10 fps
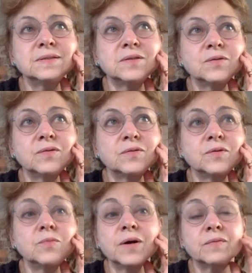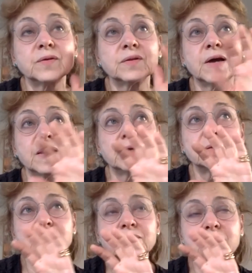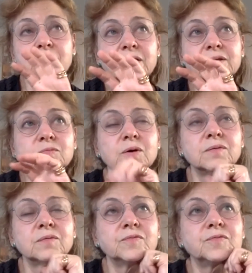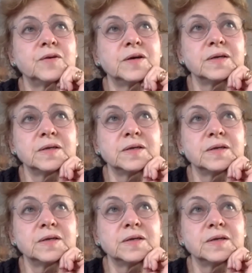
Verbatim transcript: You know, the, the one that I had, I had one of uh,